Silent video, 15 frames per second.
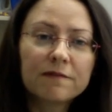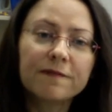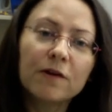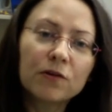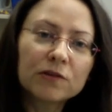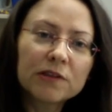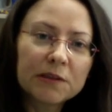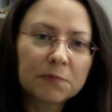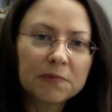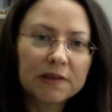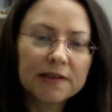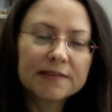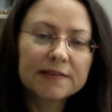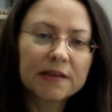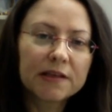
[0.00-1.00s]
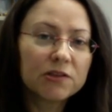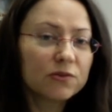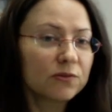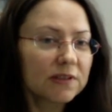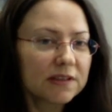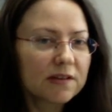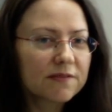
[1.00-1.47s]
a phoneme is a
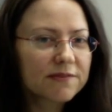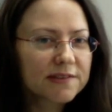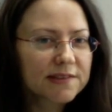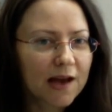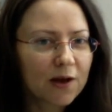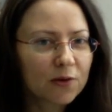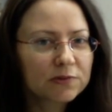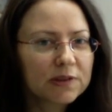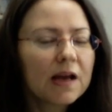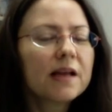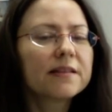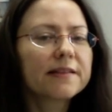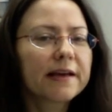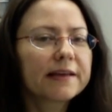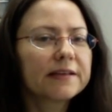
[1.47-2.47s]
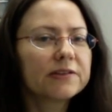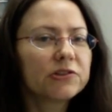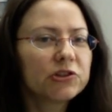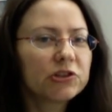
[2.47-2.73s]
unit of sound that